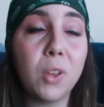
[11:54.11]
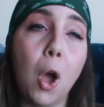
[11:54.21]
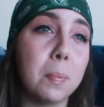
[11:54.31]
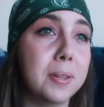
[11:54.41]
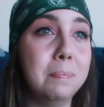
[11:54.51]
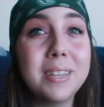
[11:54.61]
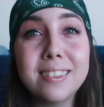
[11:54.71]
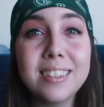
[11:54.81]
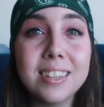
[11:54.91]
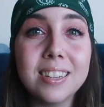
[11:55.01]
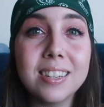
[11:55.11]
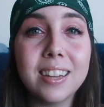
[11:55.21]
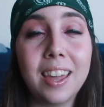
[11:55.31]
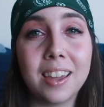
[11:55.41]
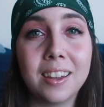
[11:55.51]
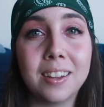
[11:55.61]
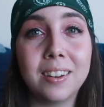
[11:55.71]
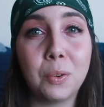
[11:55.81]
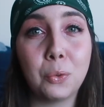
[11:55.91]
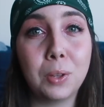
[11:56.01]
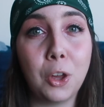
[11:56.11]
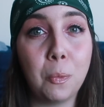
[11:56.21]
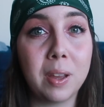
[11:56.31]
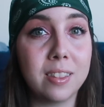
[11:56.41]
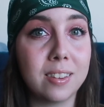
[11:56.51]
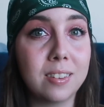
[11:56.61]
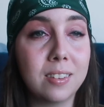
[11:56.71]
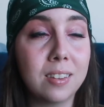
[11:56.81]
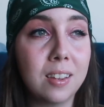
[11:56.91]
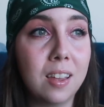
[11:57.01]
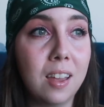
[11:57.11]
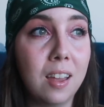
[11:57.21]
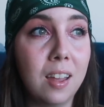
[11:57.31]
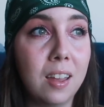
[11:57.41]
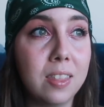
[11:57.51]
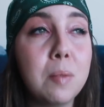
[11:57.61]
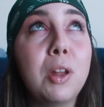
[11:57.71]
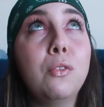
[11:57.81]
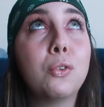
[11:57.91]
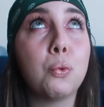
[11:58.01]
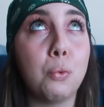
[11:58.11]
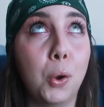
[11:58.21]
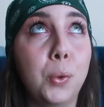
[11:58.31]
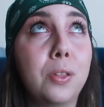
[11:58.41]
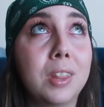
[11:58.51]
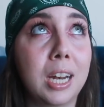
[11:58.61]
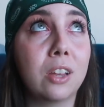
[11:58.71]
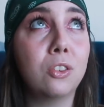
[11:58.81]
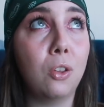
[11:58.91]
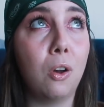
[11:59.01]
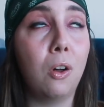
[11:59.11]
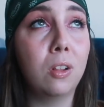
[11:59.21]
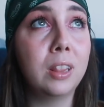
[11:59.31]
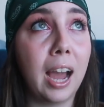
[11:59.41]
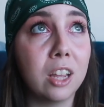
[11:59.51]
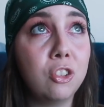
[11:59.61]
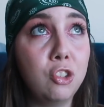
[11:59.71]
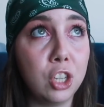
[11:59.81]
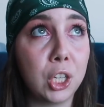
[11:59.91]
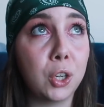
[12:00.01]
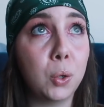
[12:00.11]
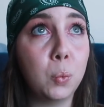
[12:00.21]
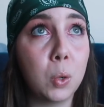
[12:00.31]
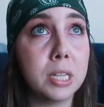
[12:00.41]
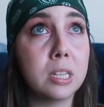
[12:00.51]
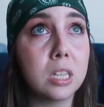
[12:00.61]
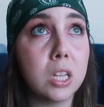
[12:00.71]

optimistic and I was really hoping this, the amount of growth that I saw last year was